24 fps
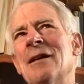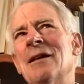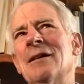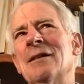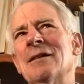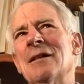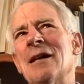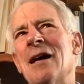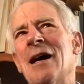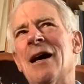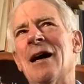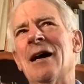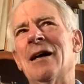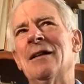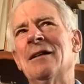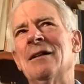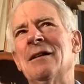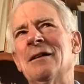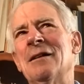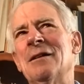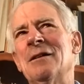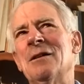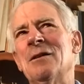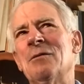is
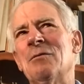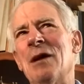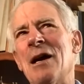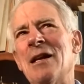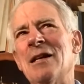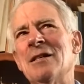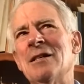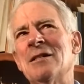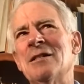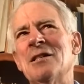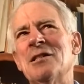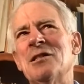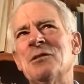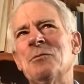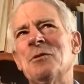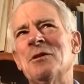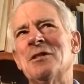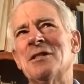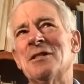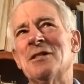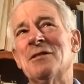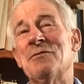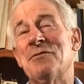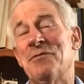the writing system
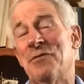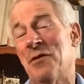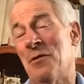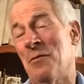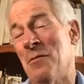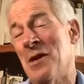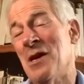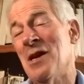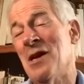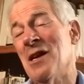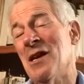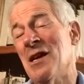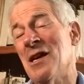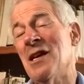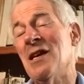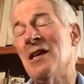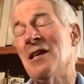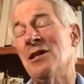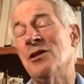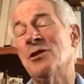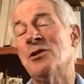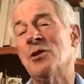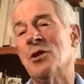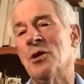is, for me,
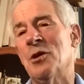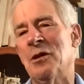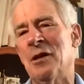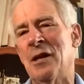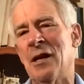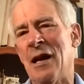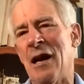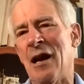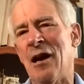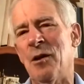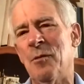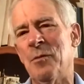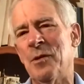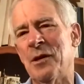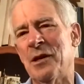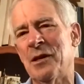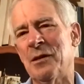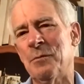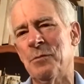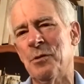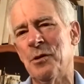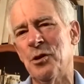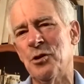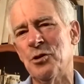easier than Arabic
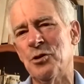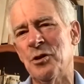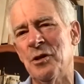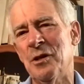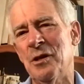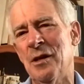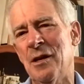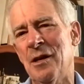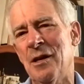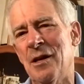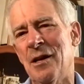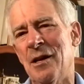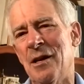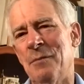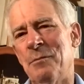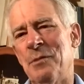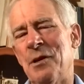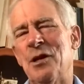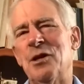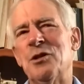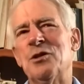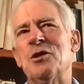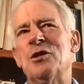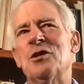and Persian
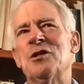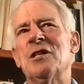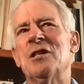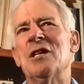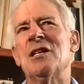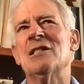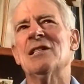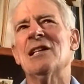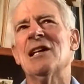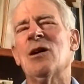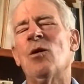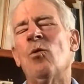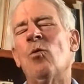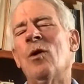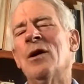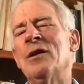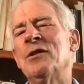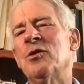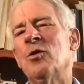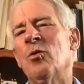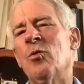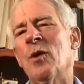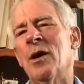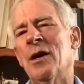because it's like a
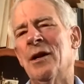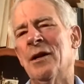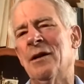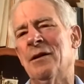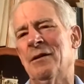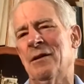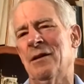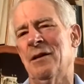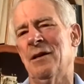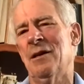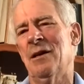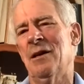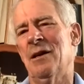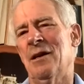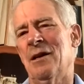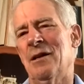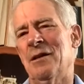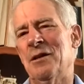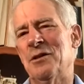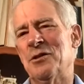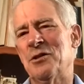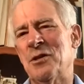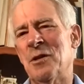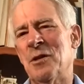one-to-one.
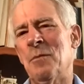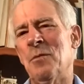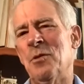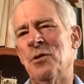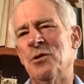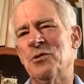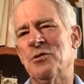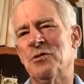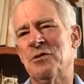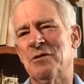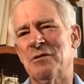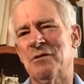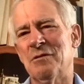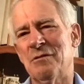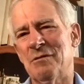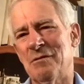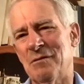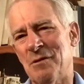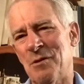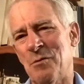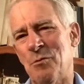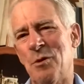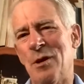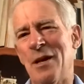The symbols
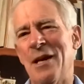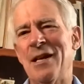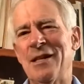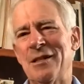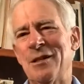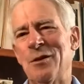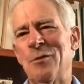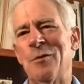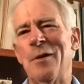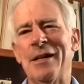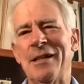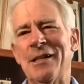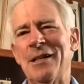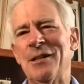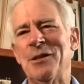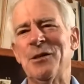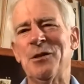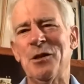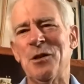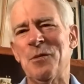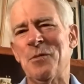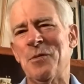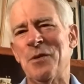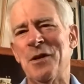relate directly
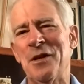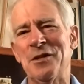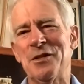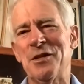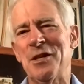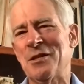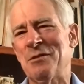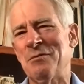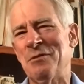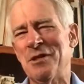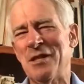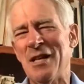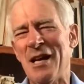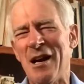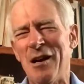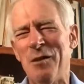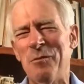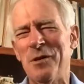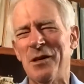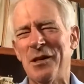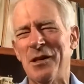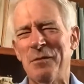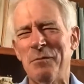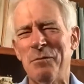to the pronunciation, which
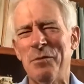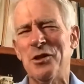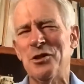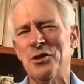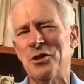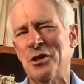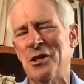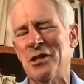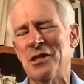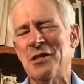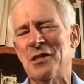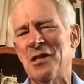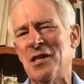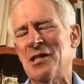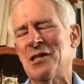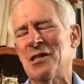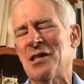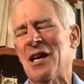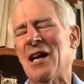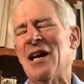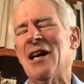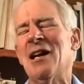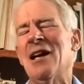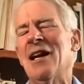Arabic and Persian is
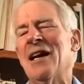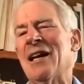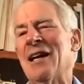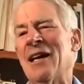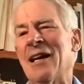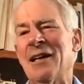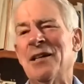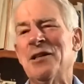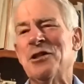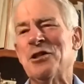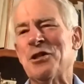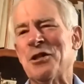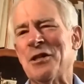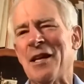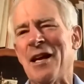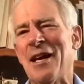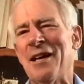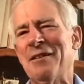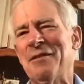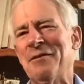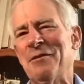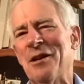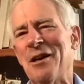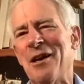kind of like English in
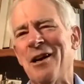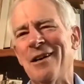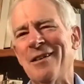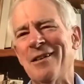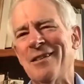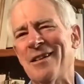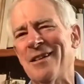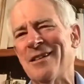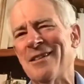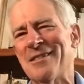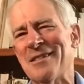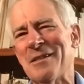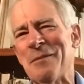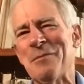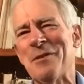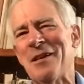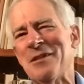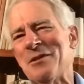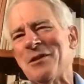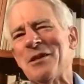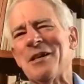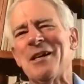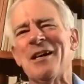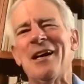that regard, that
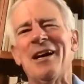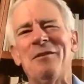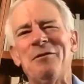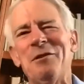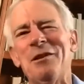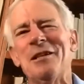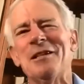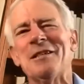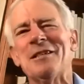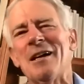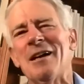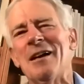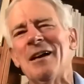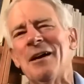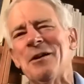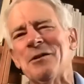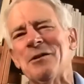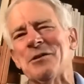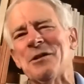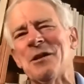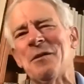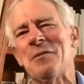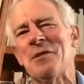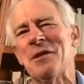sometimes you can't really tell how
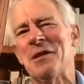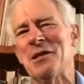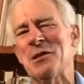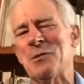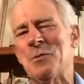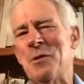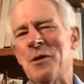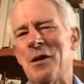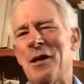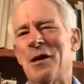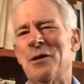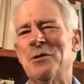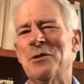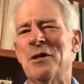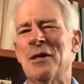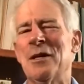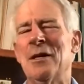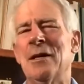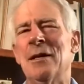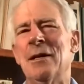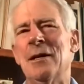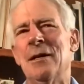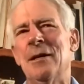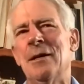something is pronounced.
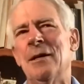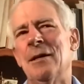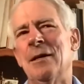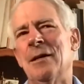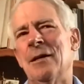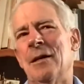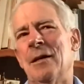Mm-hmm.